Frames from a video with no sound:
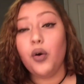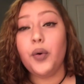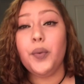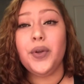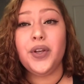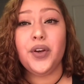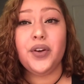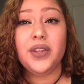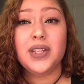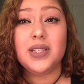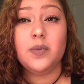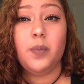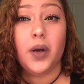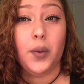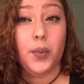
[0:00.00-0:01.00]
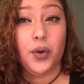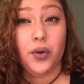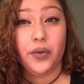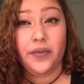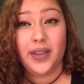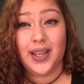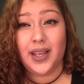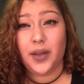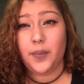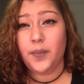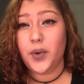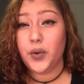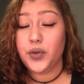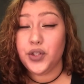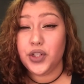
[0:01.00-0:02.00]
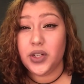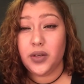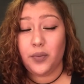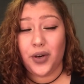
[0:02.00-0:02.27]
or when you're in this bubble of like emotion